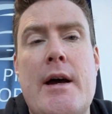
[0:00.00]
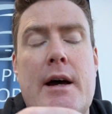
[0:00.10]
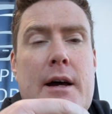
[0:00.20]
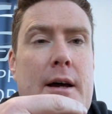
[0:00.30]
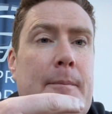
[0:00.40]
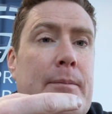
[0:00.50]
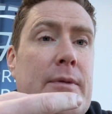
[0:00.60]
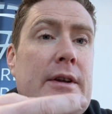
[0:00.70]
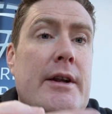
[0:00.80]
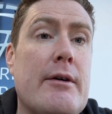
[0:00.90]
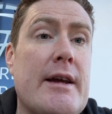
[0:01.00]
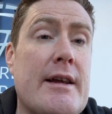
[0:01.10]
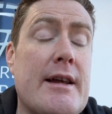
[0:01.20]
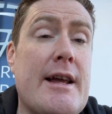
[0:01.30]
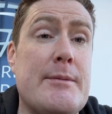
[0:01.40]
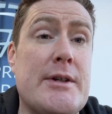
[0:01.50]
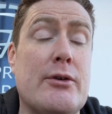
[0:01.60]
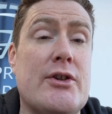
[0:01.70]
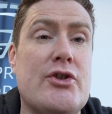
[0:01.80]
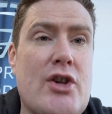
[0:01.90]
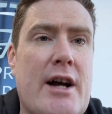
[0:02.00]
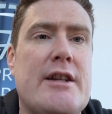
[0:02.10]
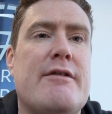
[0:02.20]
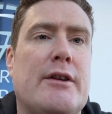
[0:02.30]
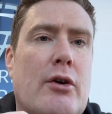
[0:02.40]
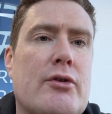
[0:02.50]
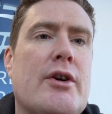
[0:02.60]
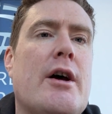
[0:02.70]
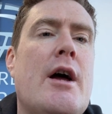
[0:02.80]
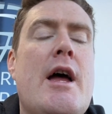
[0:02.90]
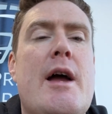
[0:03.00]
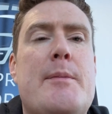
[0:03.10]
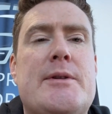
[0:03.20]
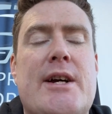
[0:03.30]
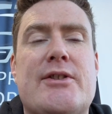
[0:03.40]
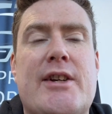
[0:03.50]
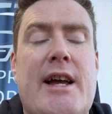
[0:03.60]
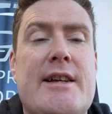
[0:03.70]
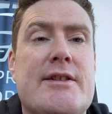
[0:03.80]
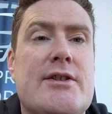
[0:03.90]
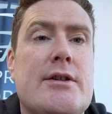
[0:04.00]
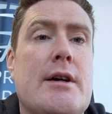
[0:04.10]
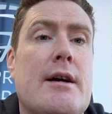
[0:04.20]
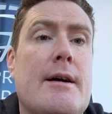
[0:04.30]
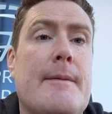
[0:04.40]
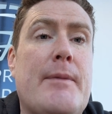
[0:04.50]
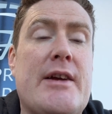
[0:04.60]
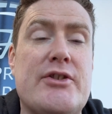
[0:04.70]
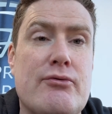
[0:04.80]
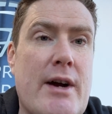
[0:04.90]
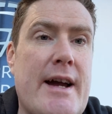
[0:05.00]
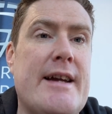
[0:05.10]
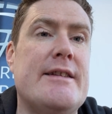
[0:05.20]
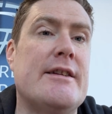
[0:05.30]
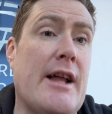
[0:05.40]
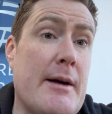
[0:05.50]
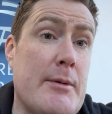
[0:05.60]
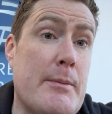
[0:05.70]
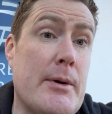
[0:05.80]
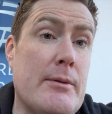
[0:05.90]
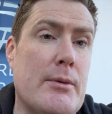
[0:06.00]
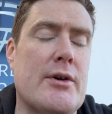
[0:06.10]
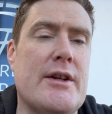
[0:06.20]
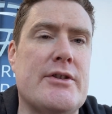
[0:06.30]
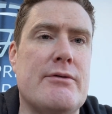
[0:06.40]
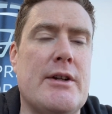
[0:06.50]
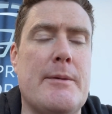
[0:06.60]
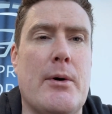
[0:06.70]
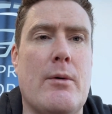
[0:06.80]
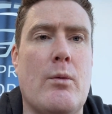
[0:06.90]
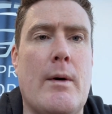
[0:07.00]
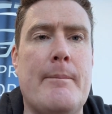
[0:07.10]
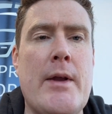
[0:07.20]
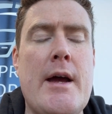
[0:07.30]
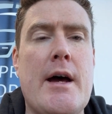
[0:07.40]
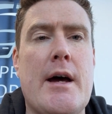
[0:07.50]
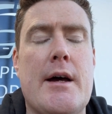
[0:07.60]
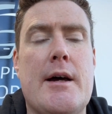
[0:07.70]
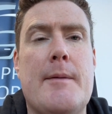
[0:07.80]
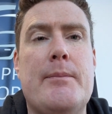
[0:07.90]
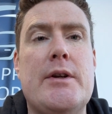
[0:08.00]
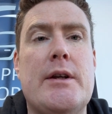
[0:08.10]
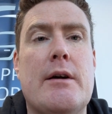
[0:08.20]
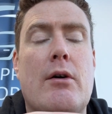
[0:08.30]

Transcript: It keeps it looking shinier for longer. It protects against acid rain, the lime and bird muck. That's a really important one.